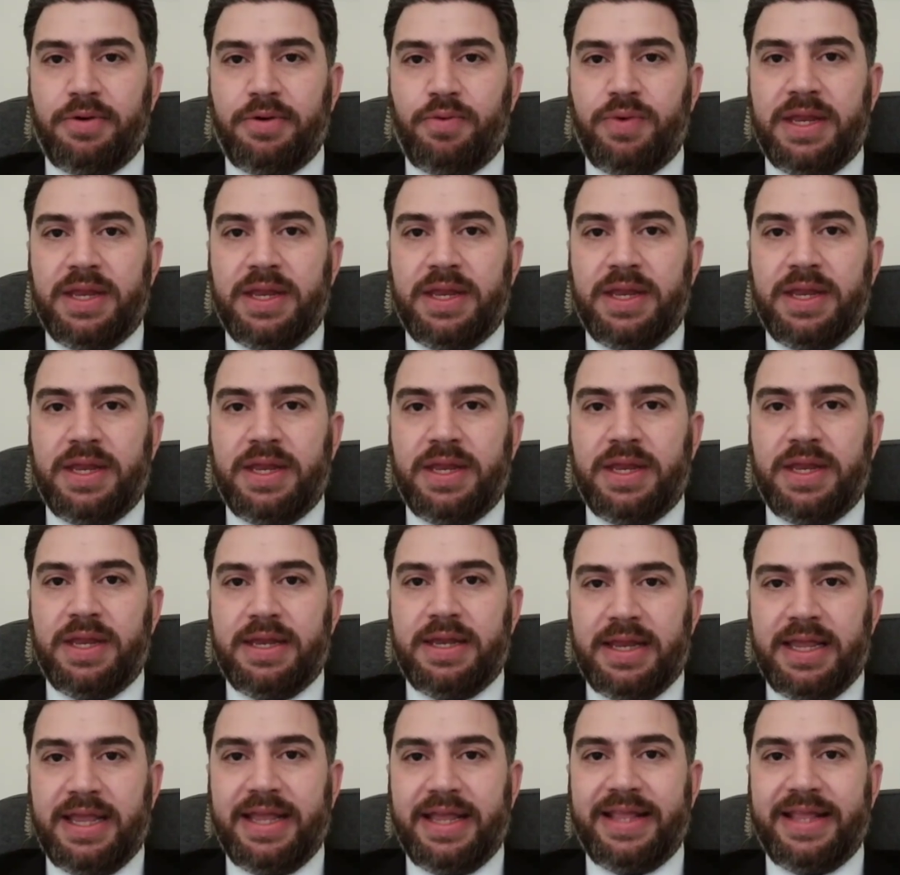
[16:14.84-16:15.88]
We
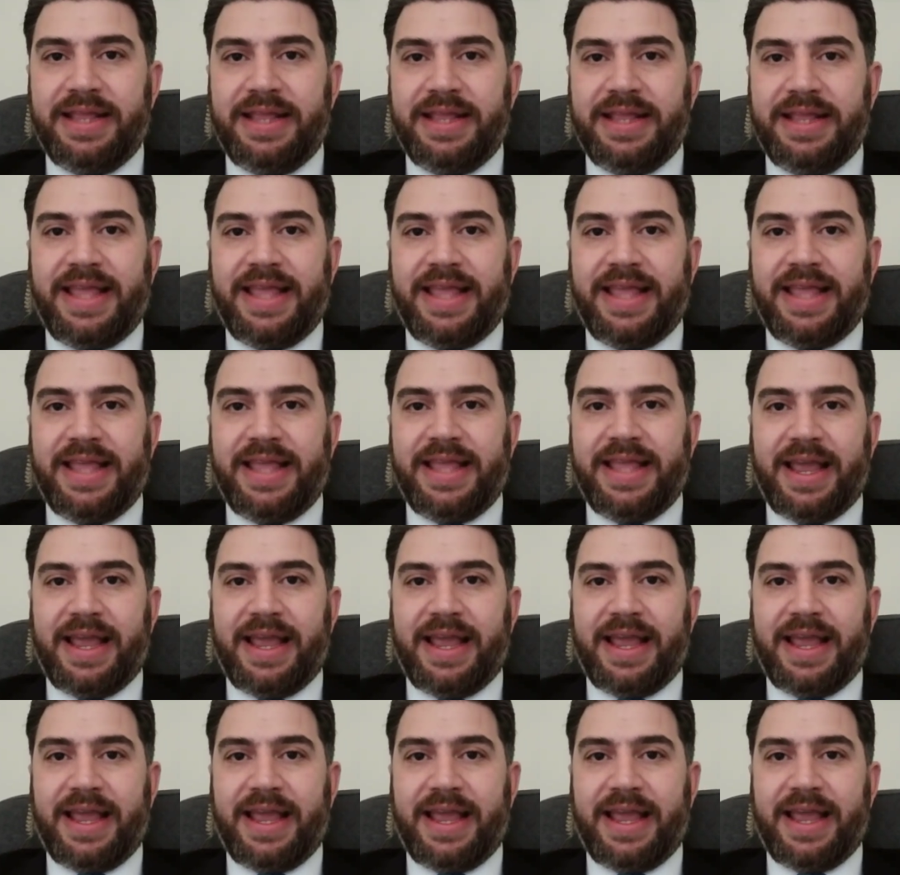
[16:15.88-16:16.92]
need a clear
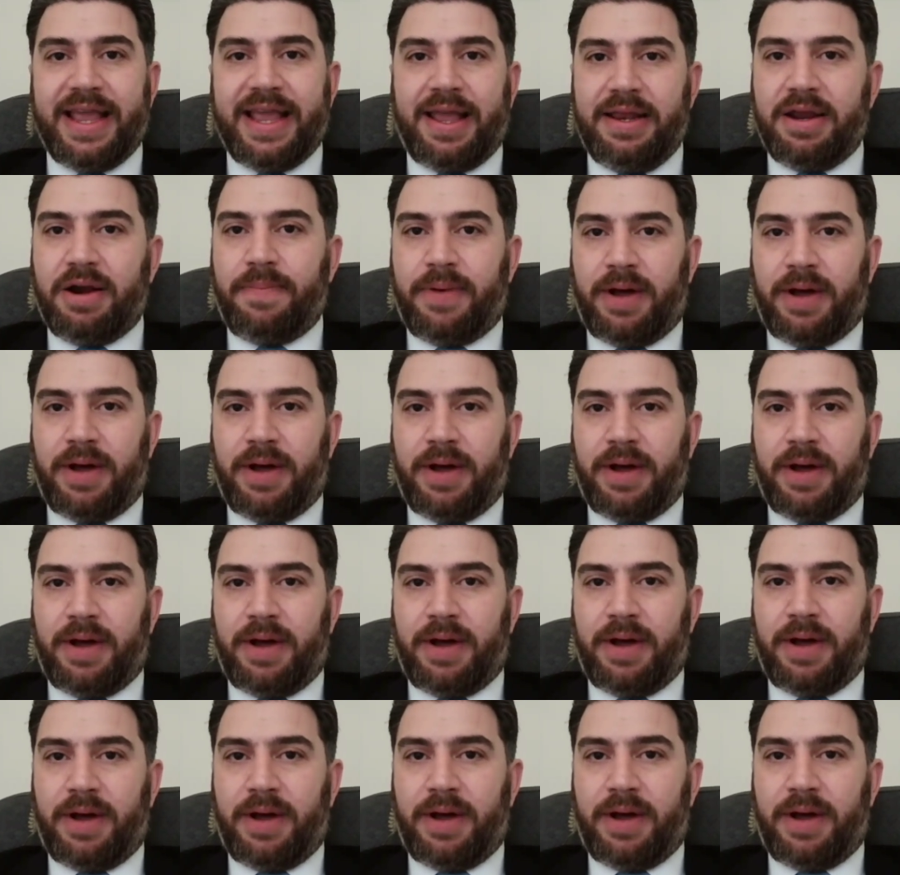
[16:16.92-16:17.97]
policy,
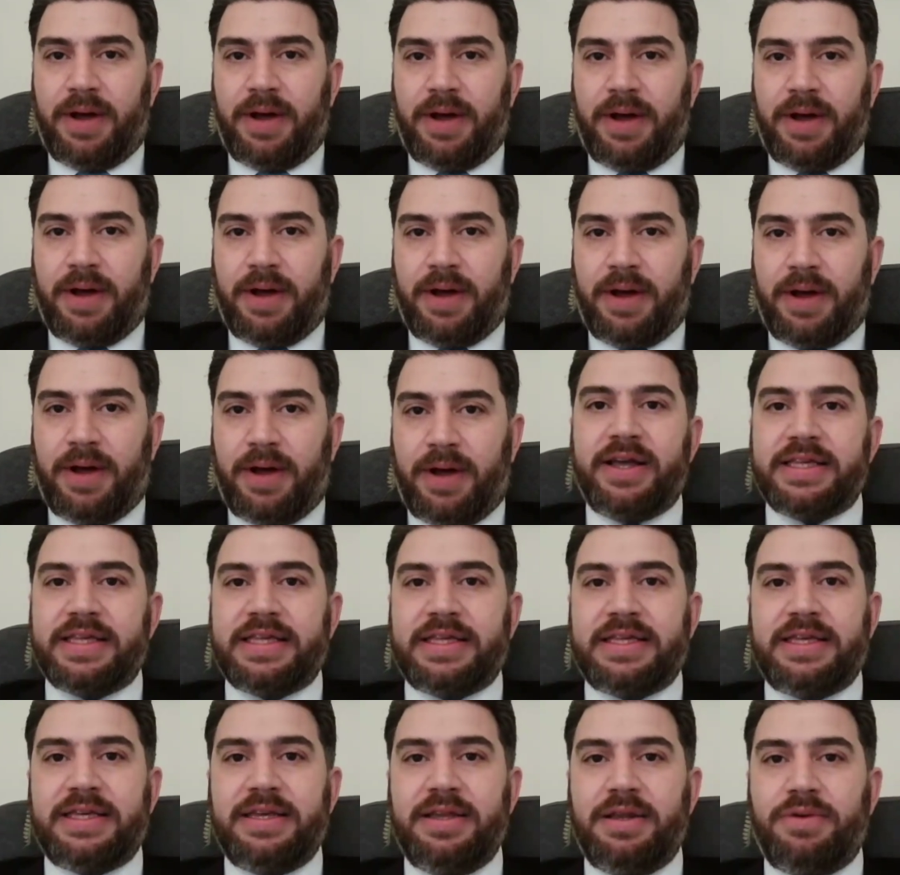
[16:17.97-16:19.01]
and we have
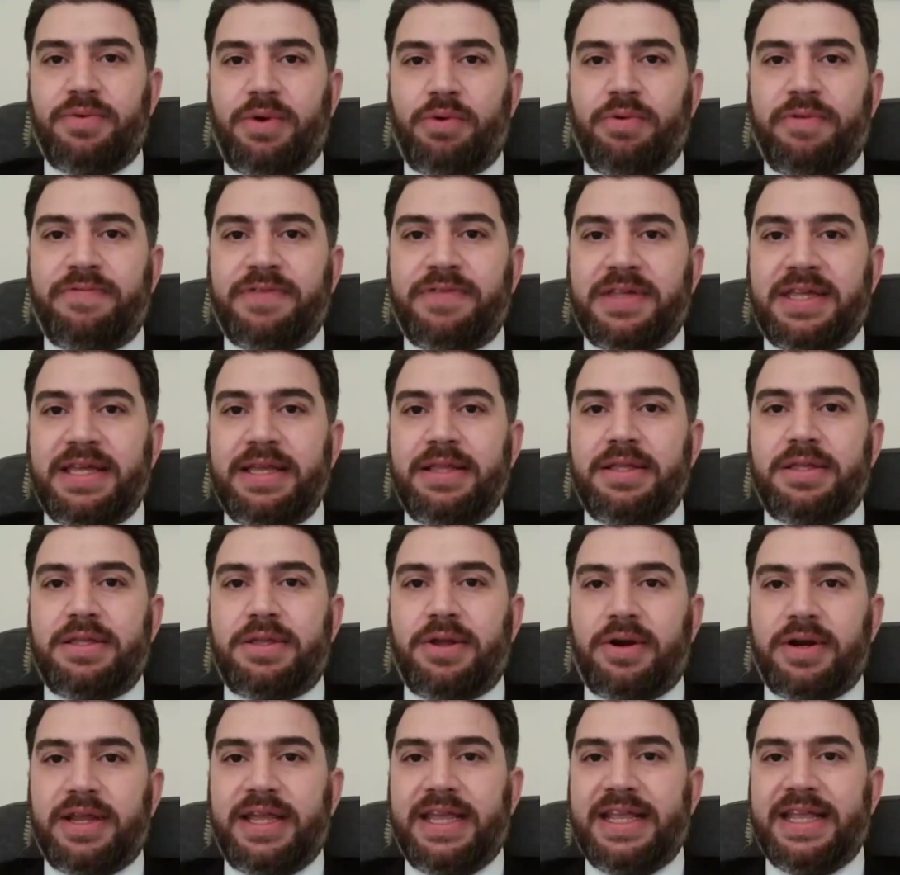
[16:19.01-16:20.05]
not seen one. We've seen
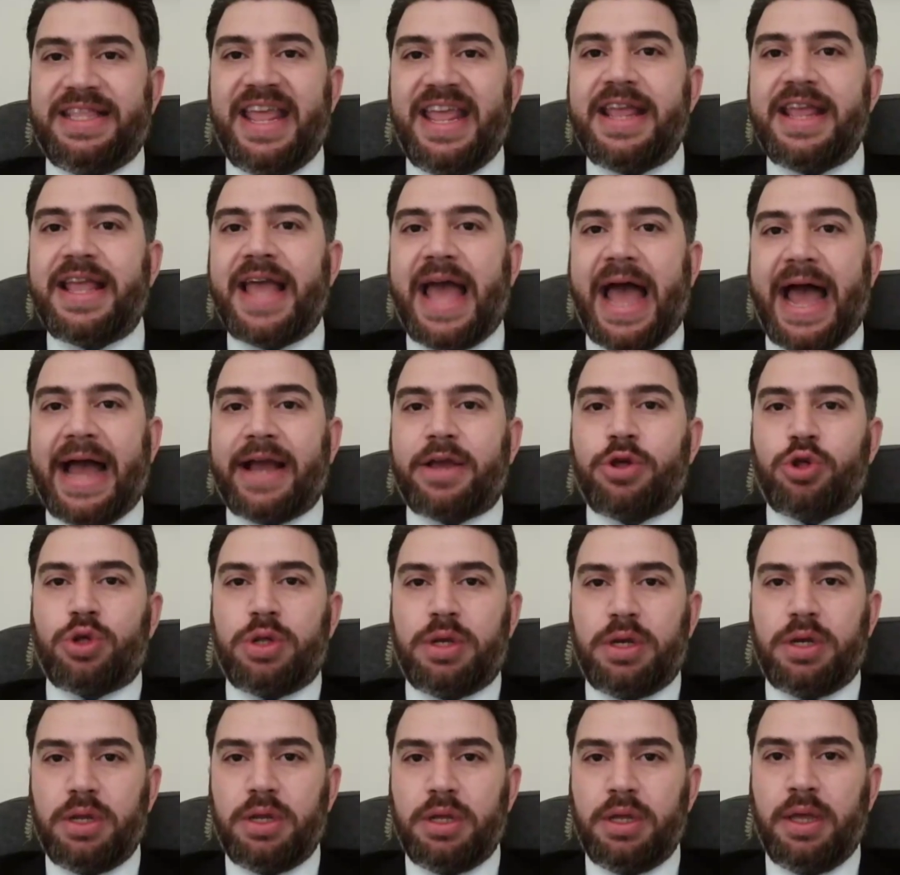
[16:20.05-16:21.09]
Turkey take
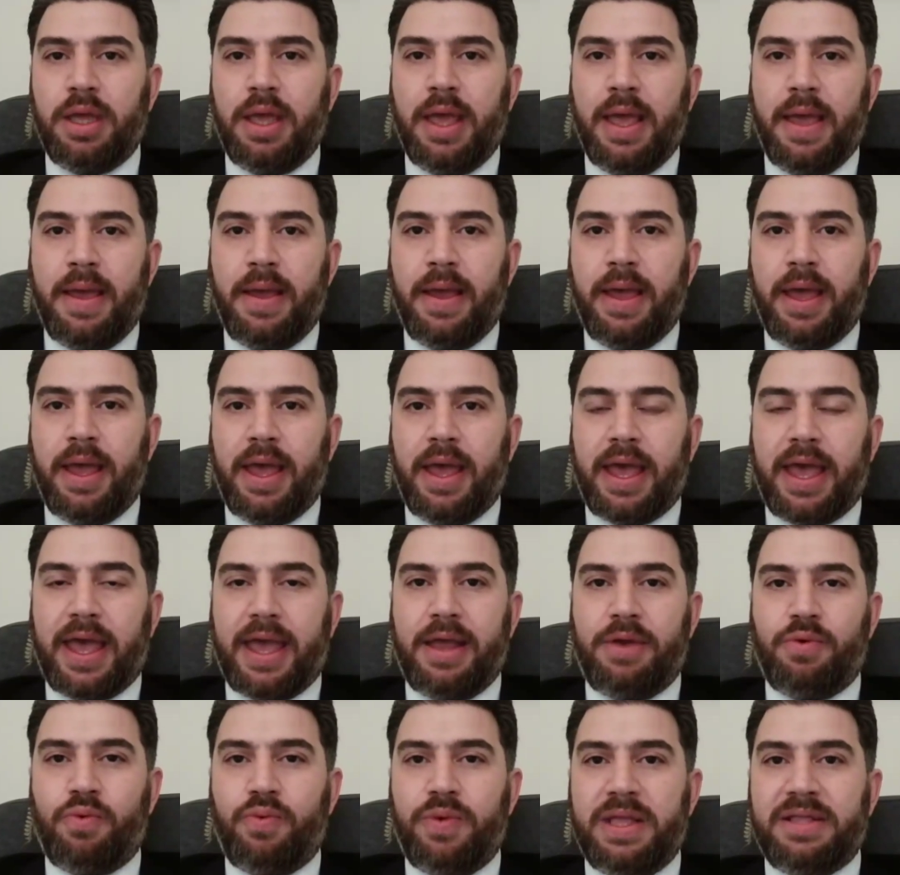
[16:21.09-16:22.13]
action, and we
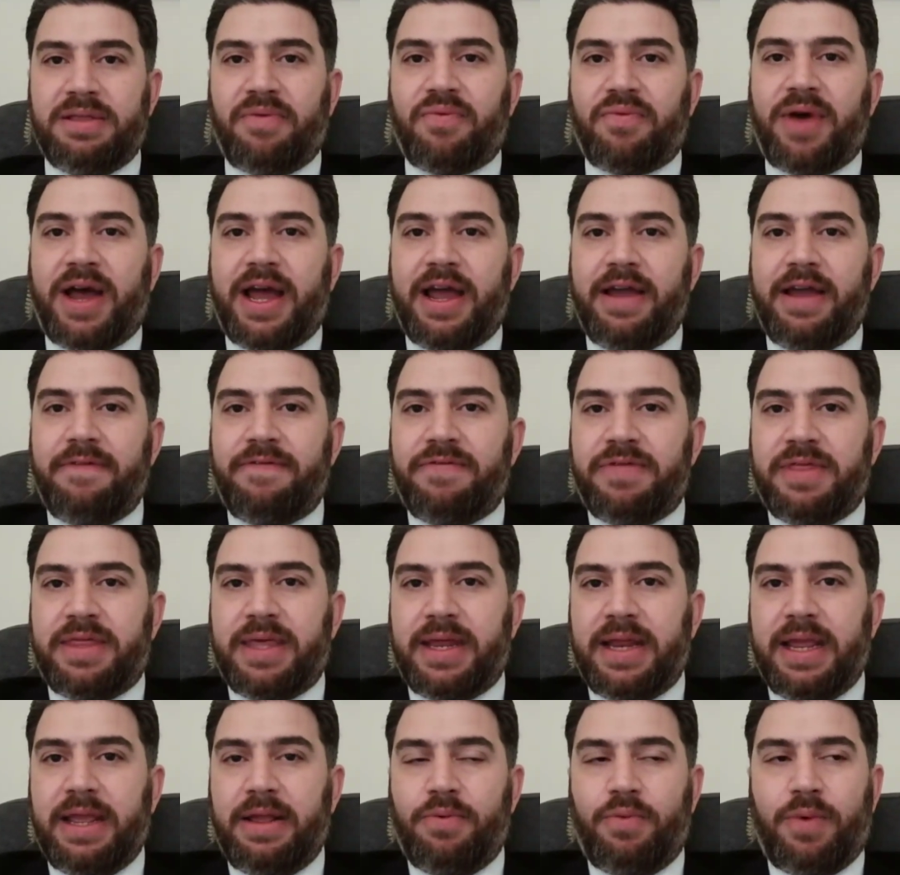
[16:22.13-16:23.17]
derive
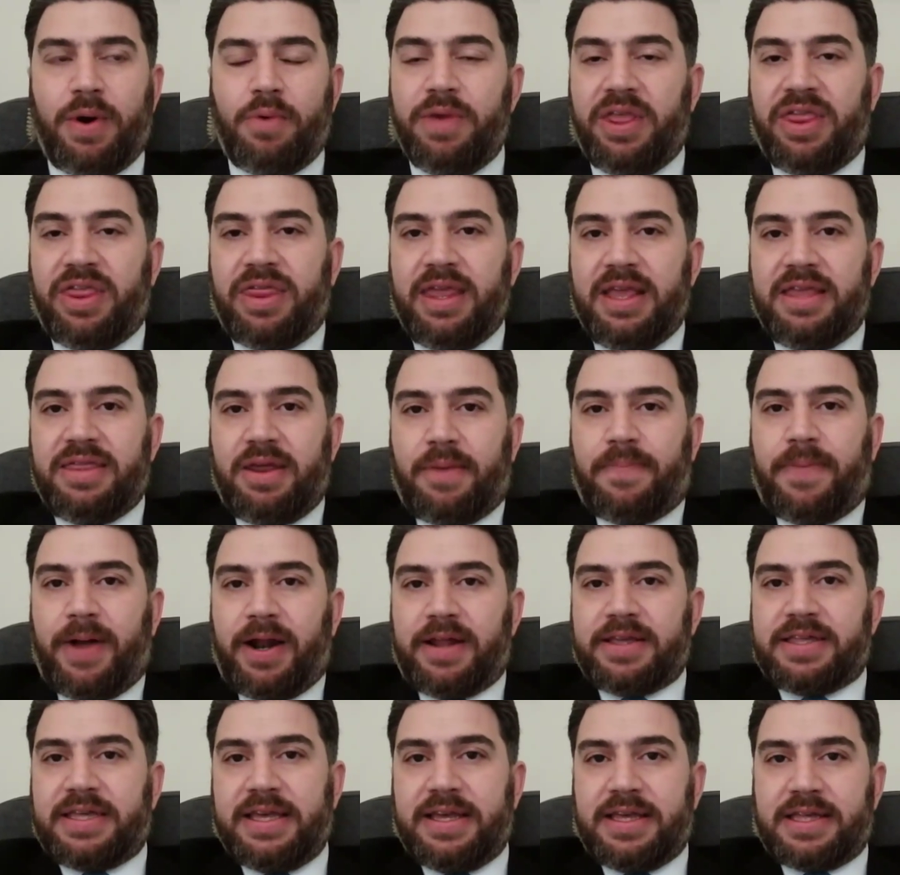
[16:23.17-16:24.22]
what we think their
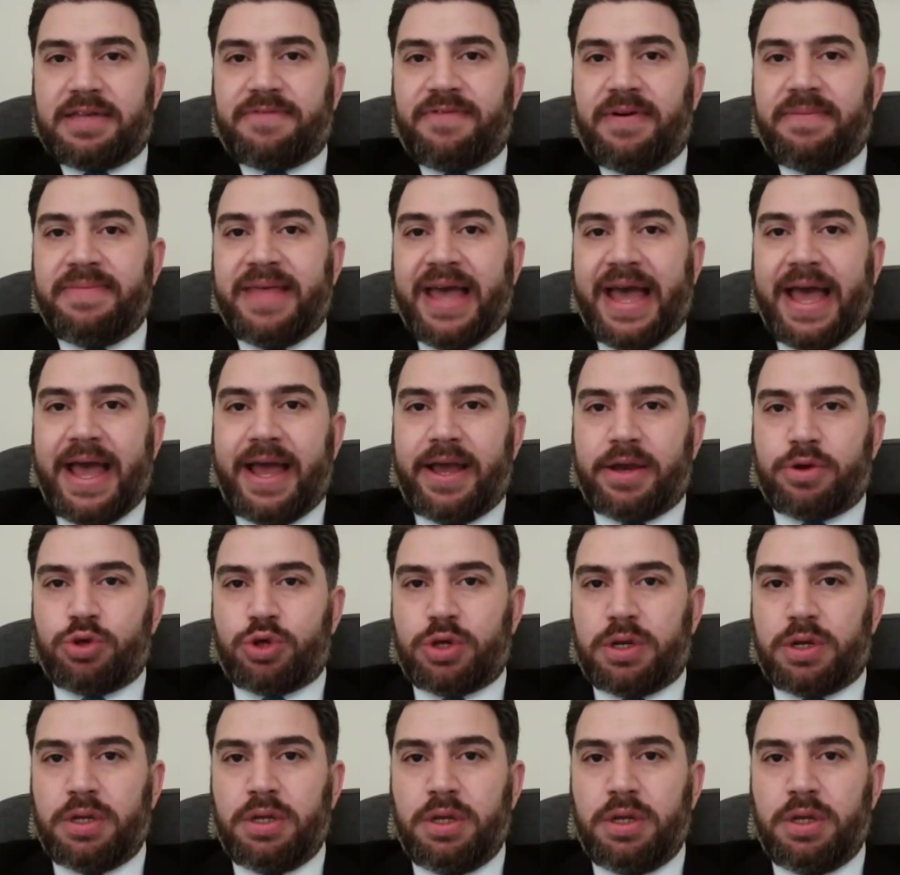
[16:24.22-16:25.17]
policy is from that action.